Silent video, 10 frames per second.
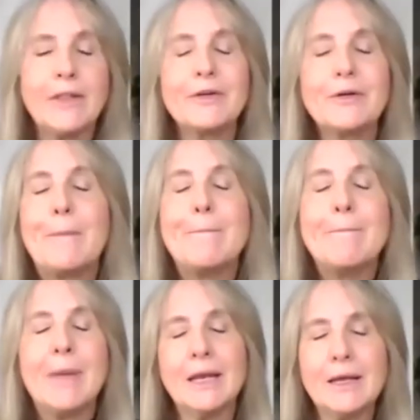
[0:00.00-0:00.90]
there are
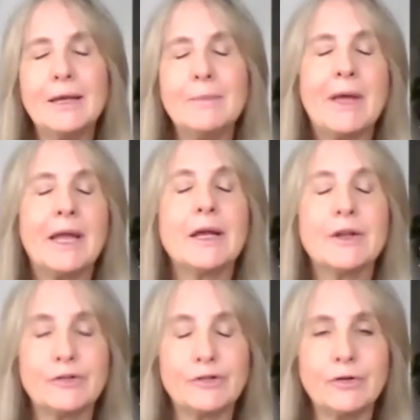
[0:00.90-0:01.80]
many, many
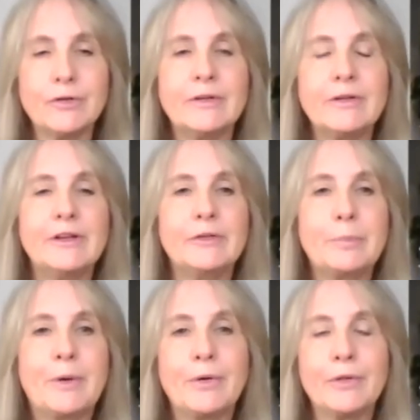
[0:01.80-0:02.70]
uncertainties,
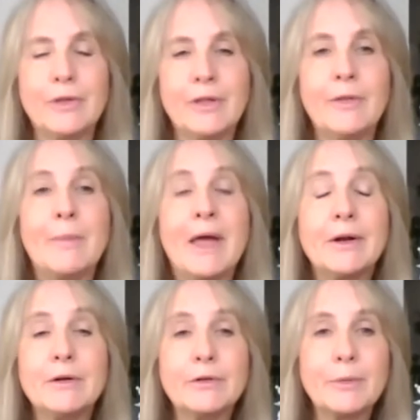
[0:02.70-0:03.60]
both in the
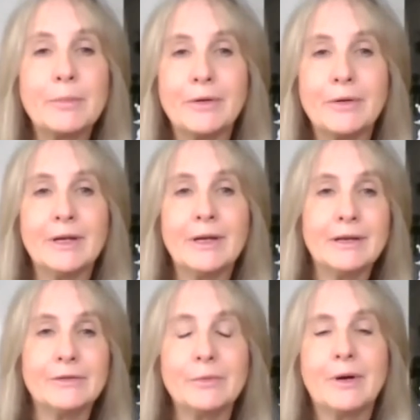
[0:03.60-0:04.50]
medical community
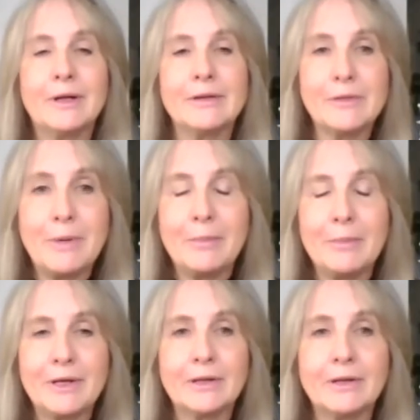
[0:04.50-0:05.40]
as well as the
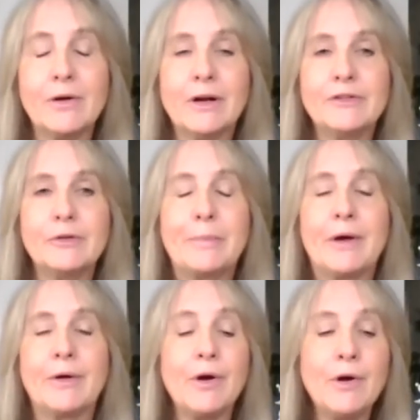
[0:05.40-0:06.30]
public at large
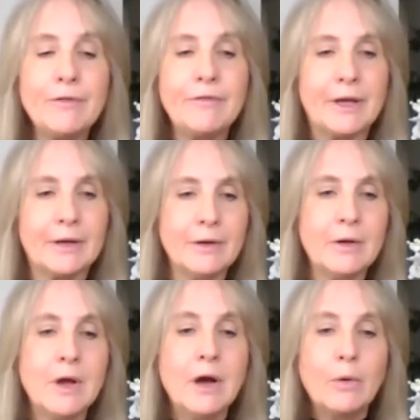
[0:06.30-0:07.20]
about COVID,
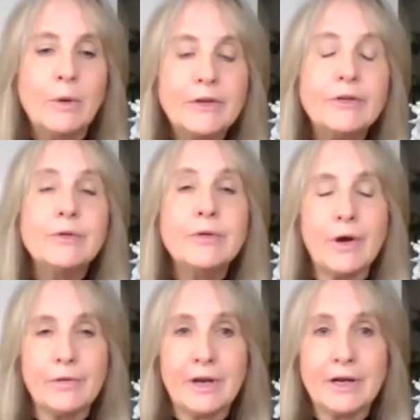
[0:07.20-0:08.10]
we do
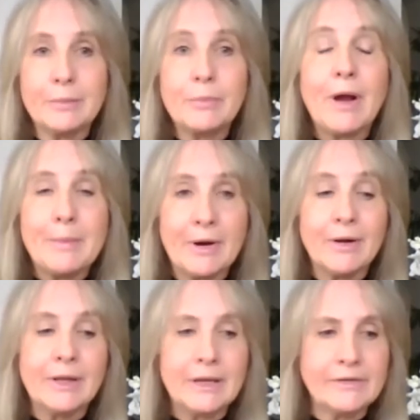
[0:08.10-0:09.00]
know that it
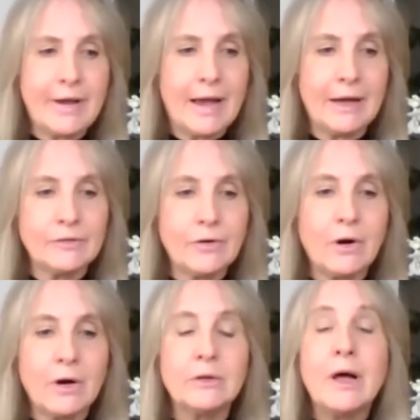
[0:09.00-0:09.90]
primarily attacks
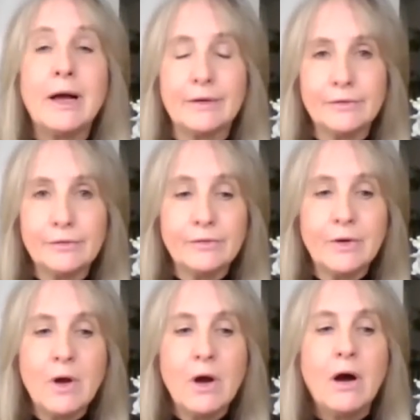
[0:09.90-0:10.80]
our lungs.
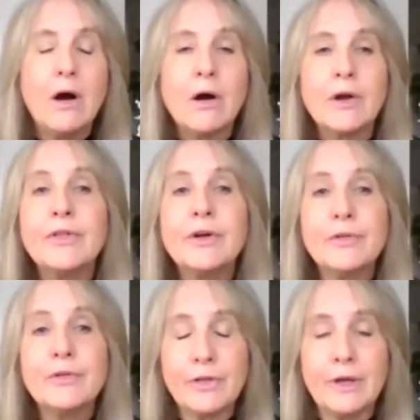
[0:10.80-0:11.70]
Are there
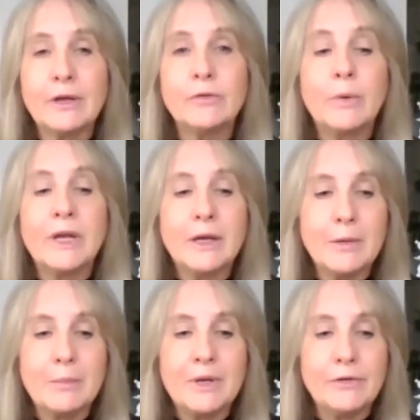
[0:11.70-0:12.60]
things we
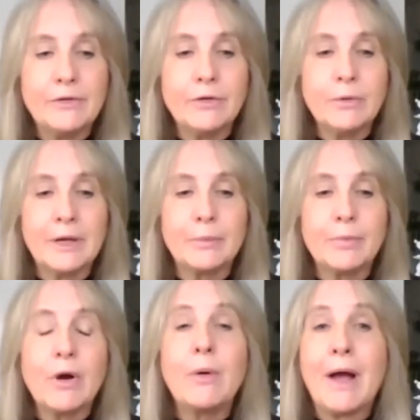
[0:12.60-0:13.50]
can be doing
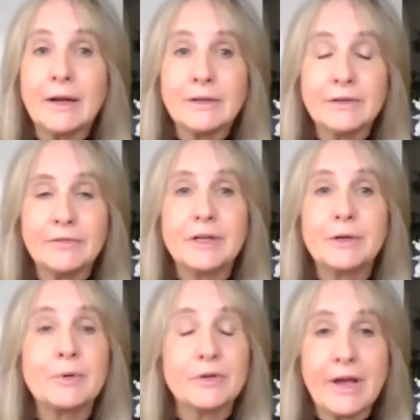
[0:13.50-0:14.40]
proactively to
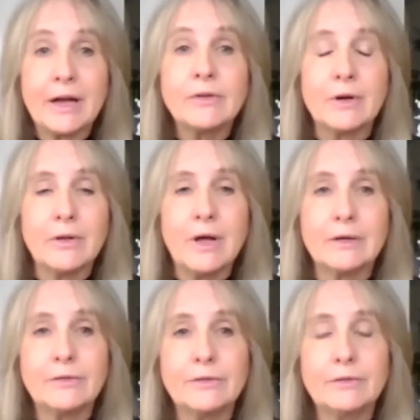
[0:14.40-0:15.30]
protect our lungs?